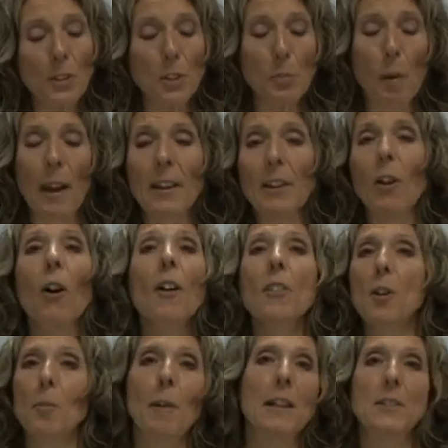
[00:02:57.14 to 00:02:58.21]
despite all
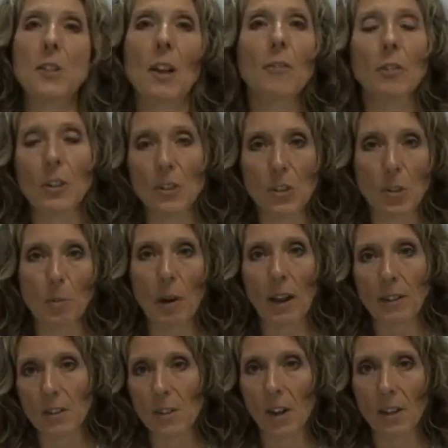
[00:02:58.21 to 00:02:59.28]
their best efforts to
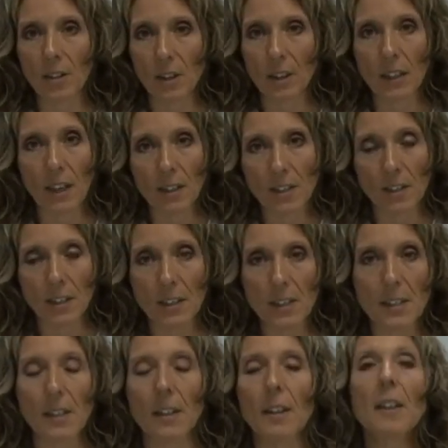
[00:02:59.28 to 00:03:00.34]
practice dietary
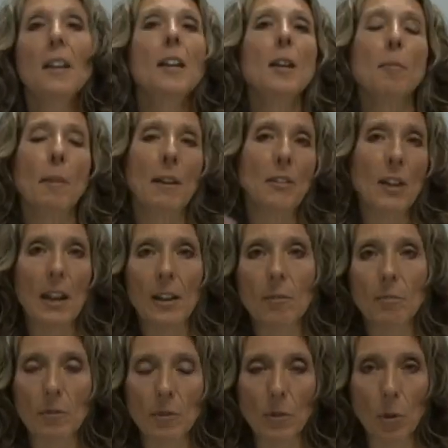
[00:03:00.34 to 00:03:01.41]
excellence and
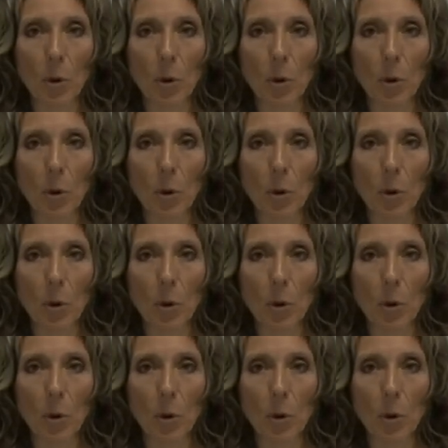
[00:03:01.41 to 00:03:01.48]
maintain